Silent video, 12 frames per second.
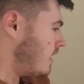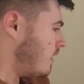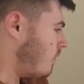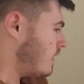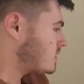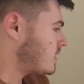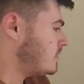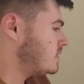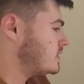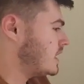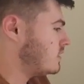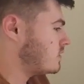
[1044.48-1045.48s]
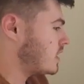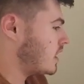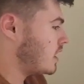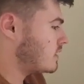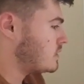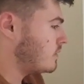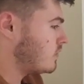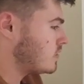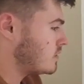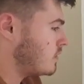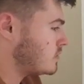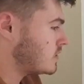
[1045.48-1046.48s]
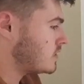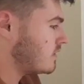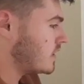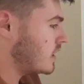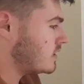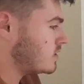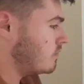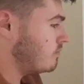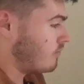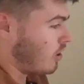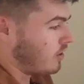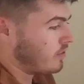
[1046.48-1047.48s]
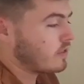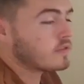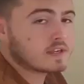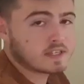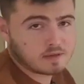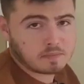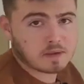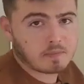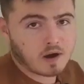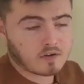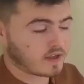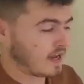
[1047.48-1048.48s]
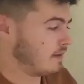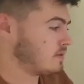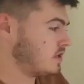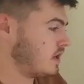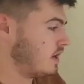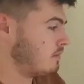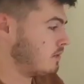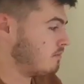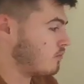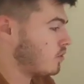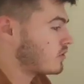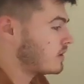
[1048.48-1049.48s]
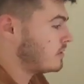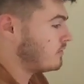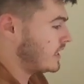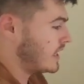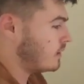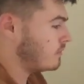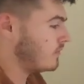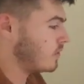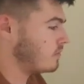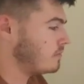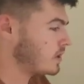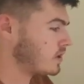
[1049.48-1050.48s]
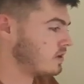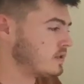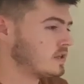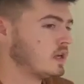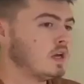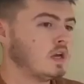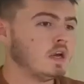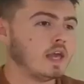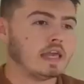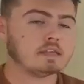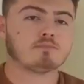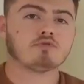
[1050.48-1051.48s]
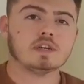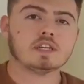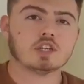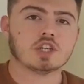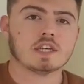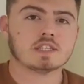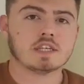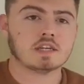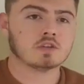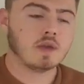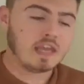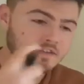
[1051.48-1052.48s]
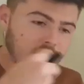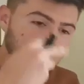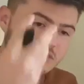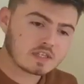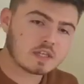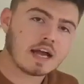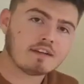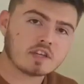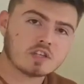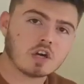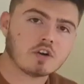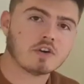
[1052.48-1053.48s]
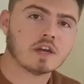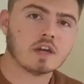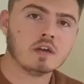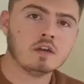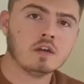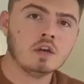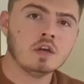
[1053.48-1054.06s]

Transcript: what else can we do to heal the gut? So we've got some options over here. So broth, this is a big part of the GAPS diet, but broth can be really helpful because it's pre-digested. So even if you're still having diarrhea,